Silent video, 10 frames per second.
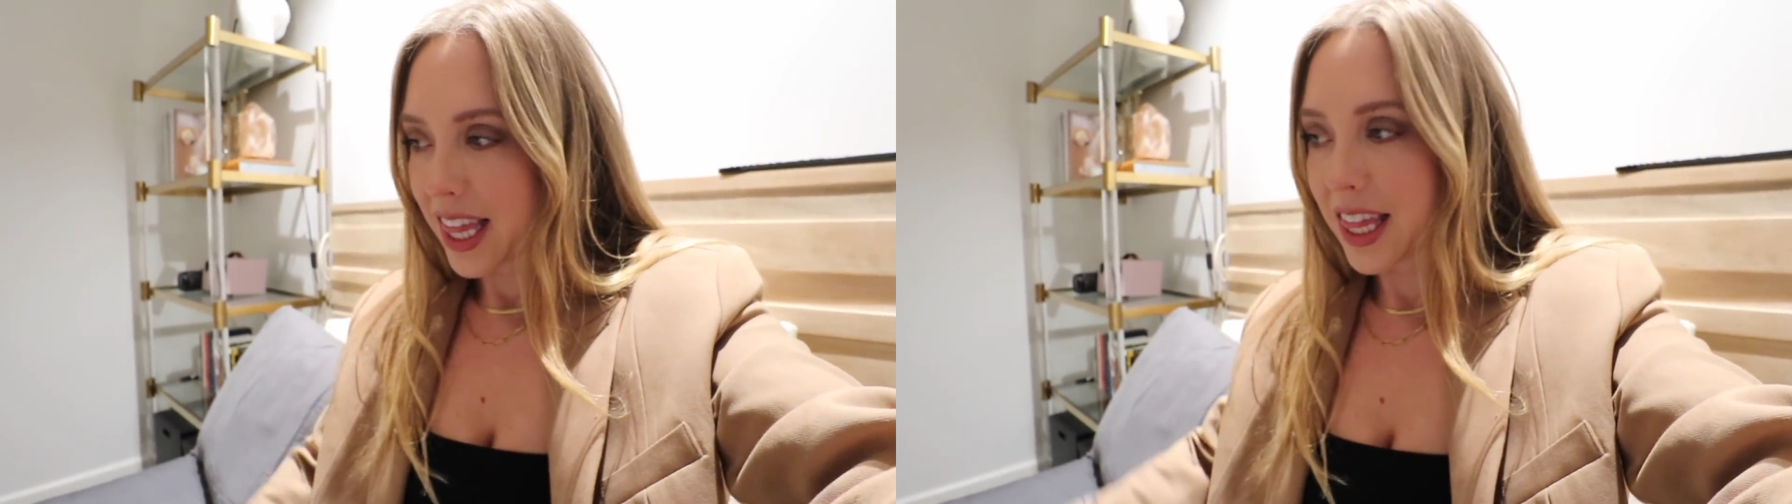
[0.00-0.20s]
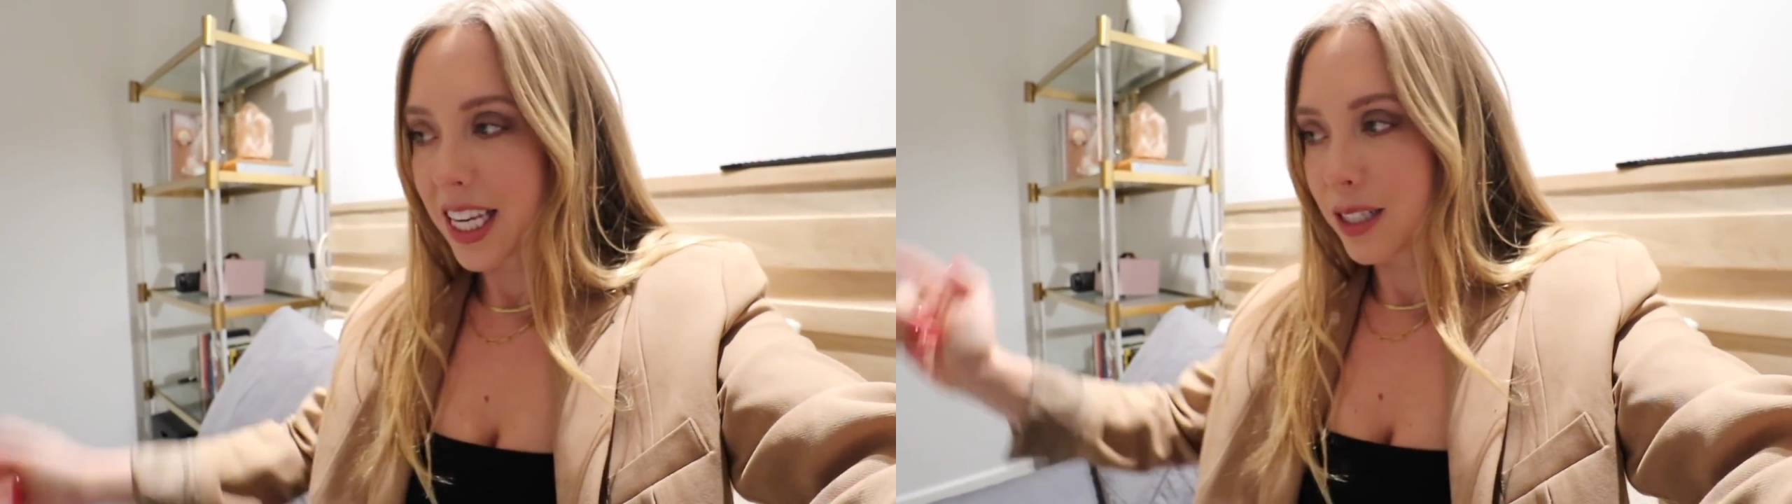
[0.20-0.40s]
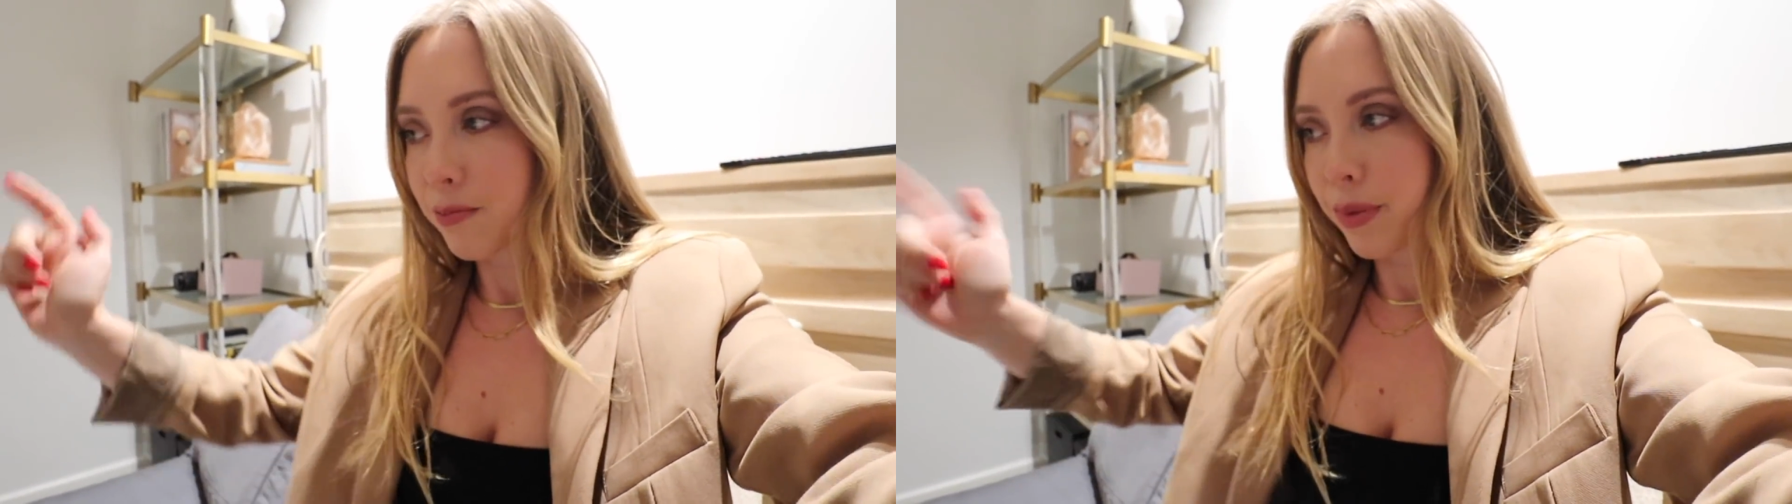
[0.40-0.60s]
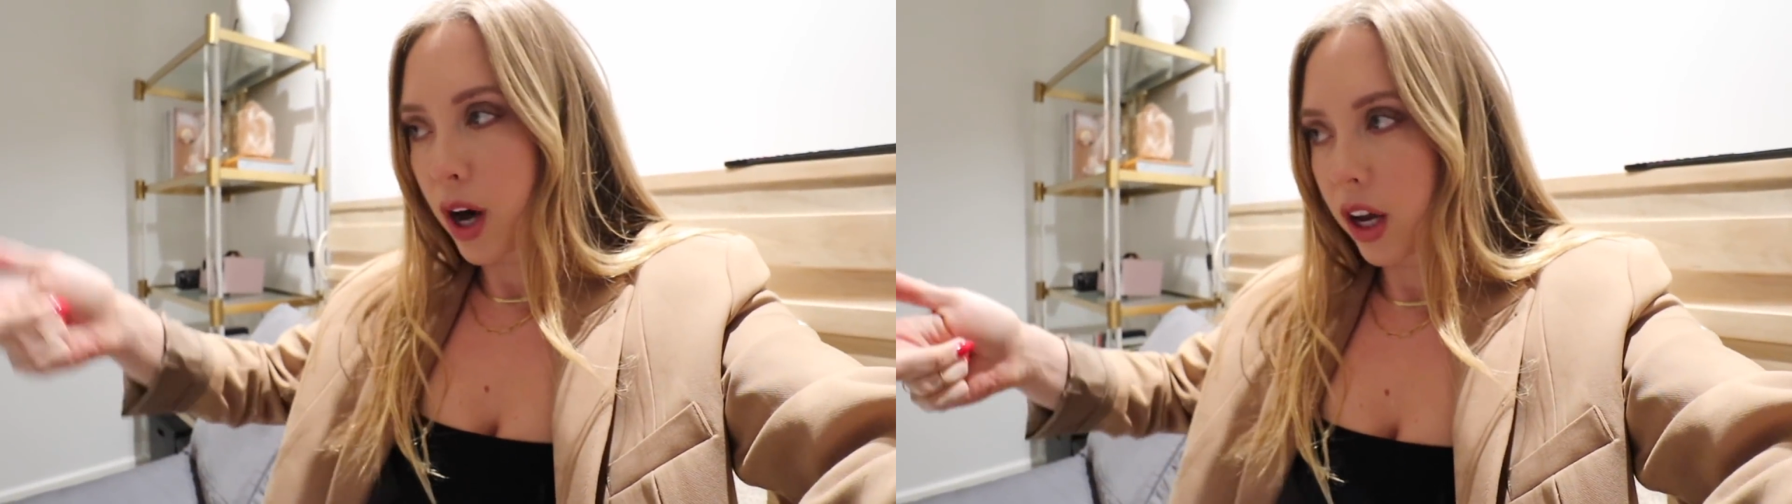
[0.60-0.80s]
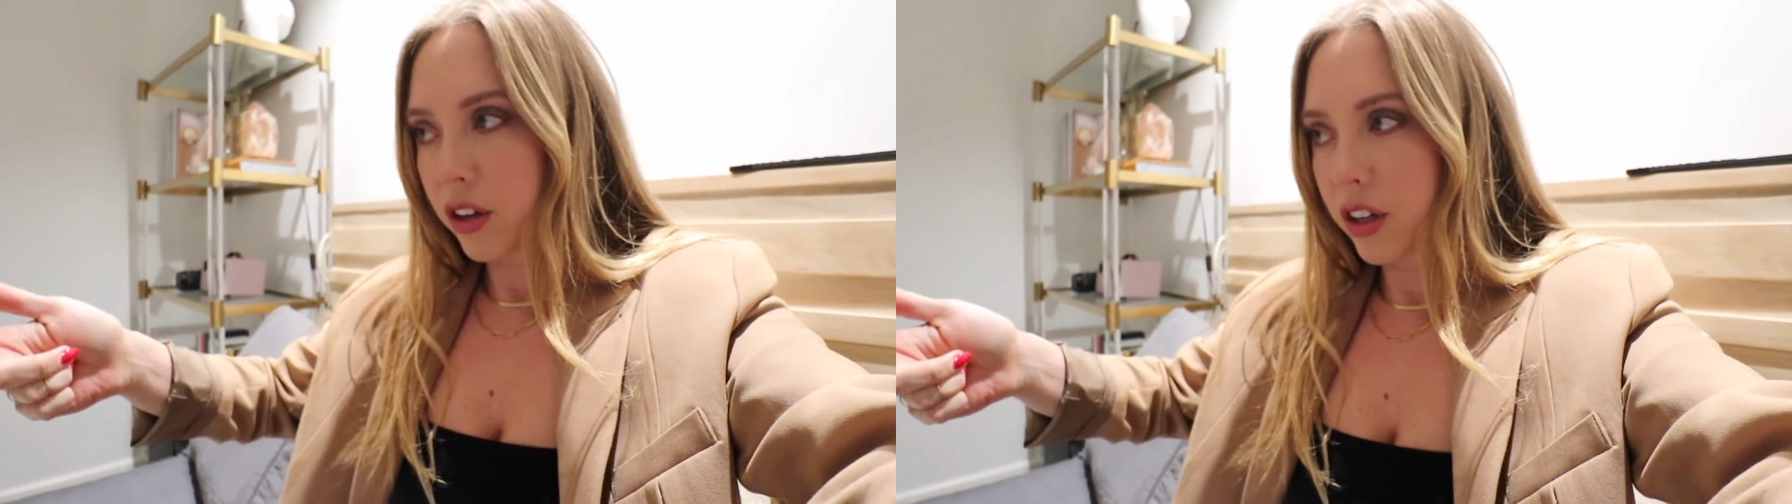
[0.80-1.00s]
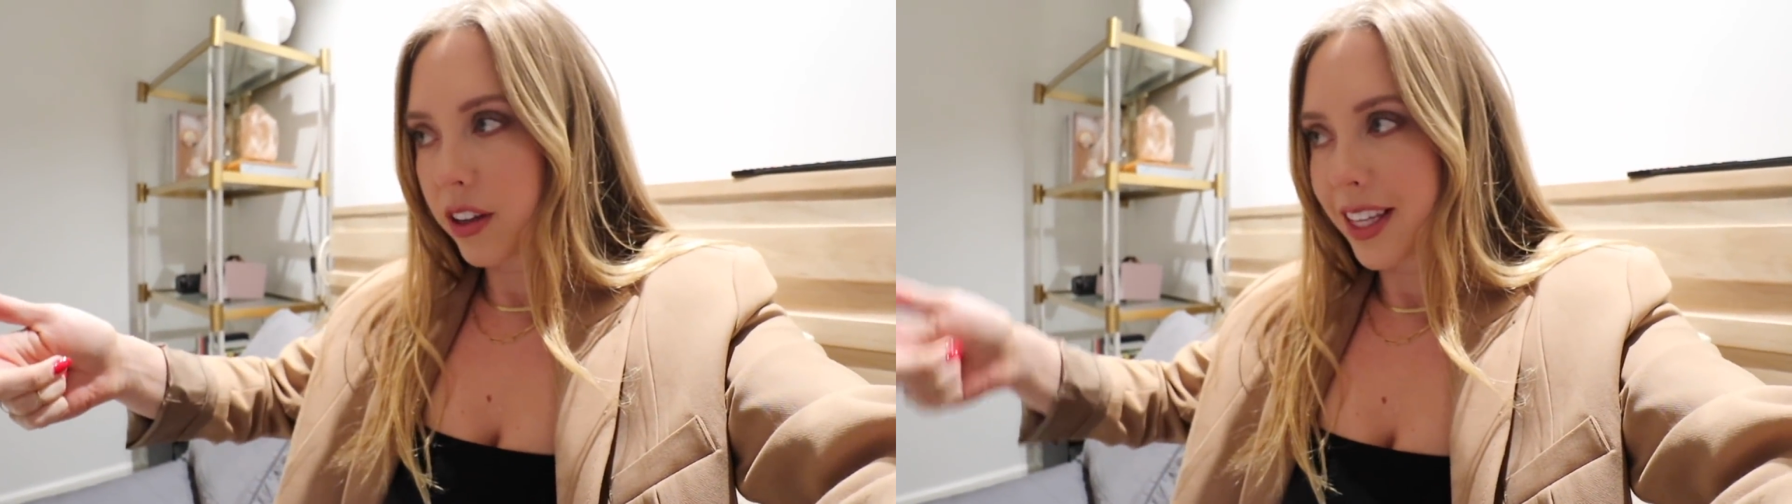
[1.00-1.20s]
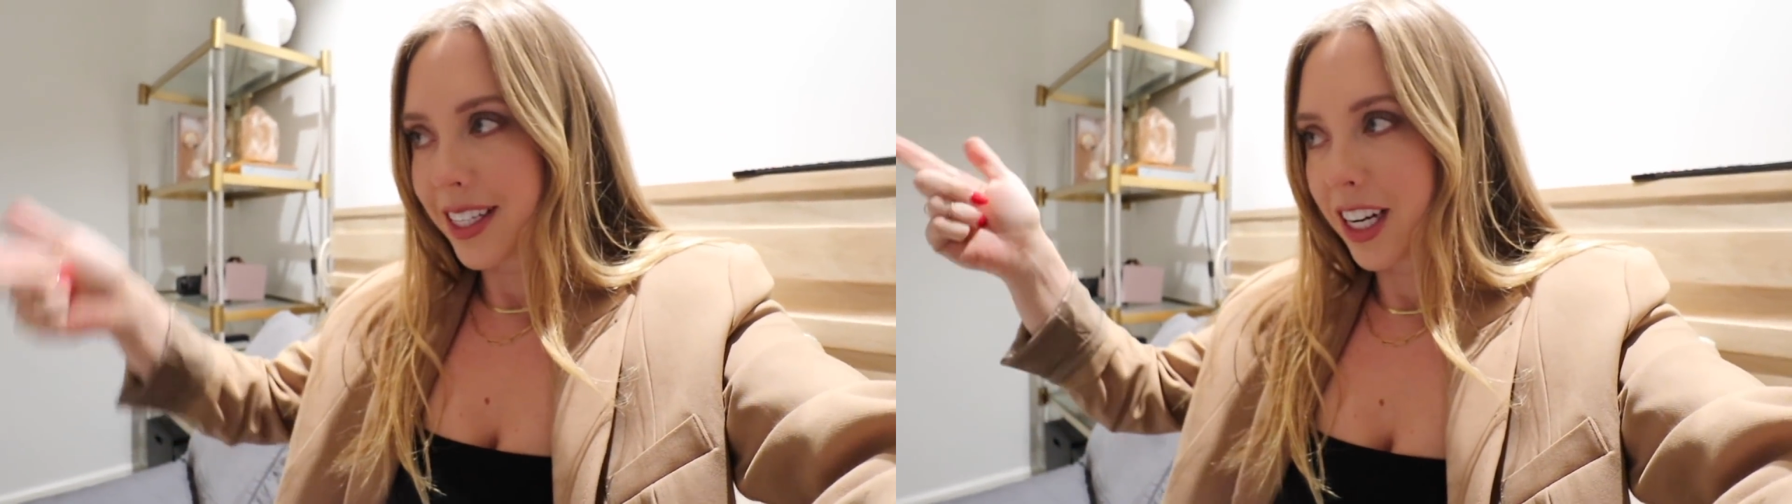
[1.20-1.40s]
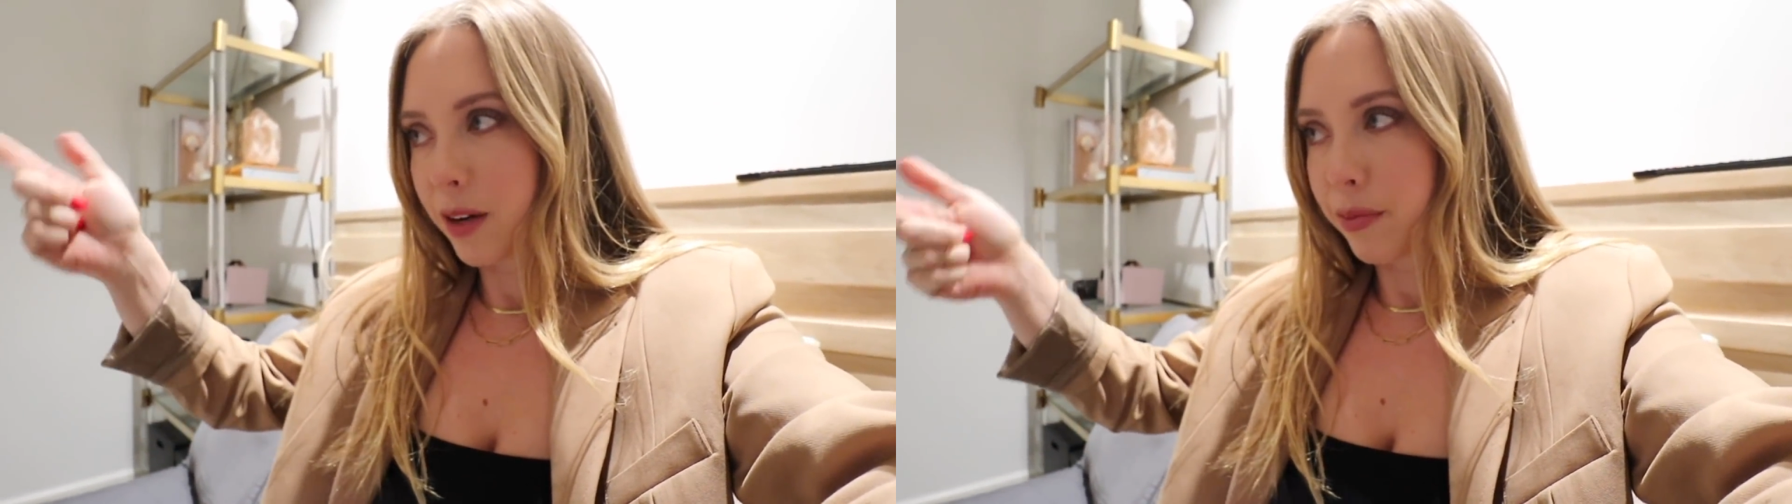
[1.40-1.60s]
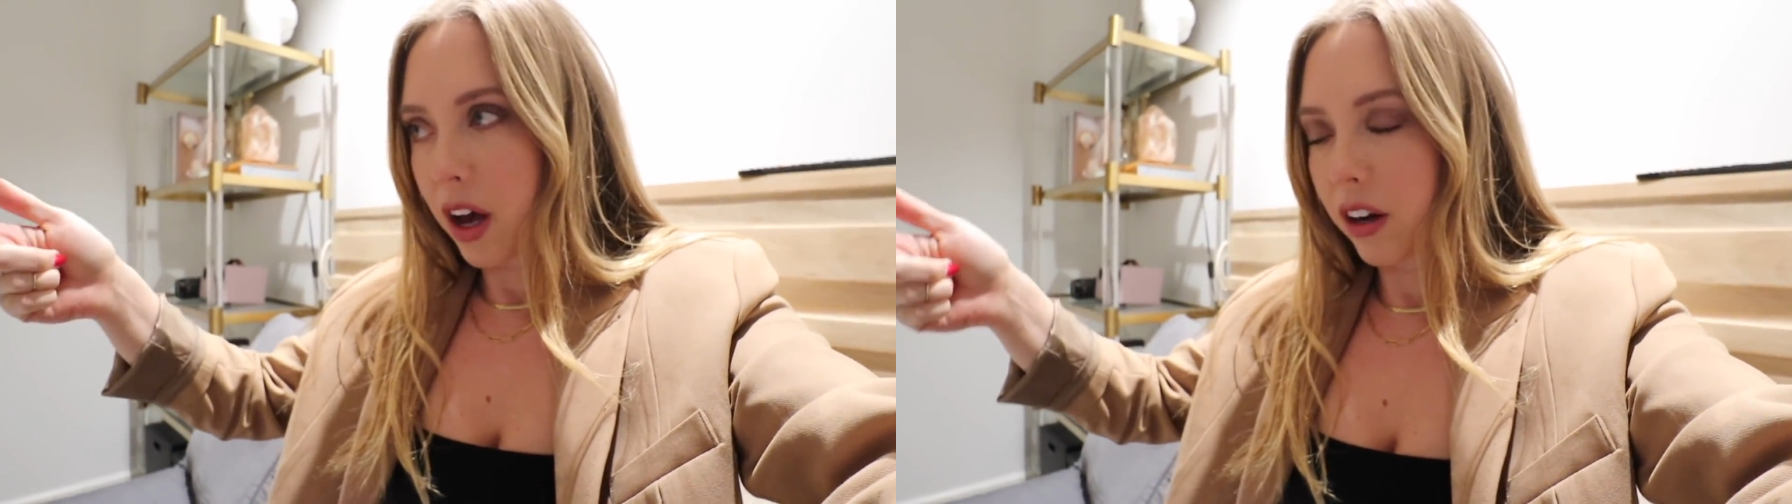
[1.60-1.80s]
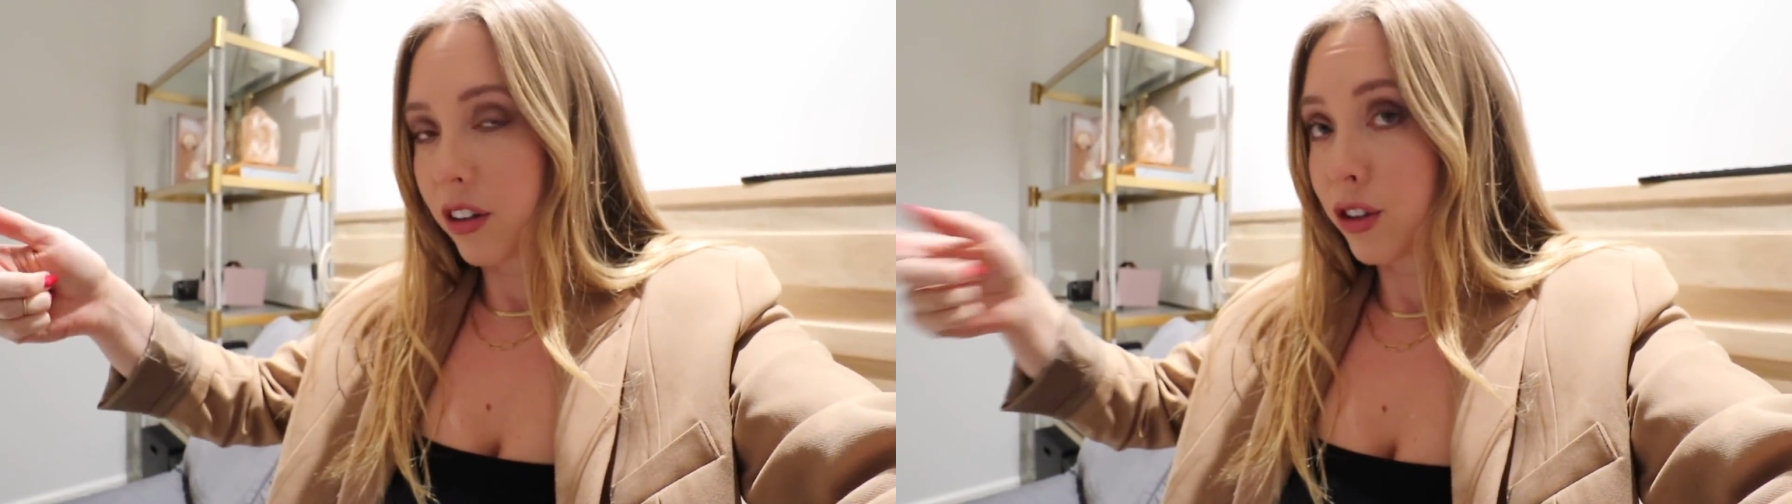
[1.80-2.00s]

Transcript: this bottle, this hair bottle,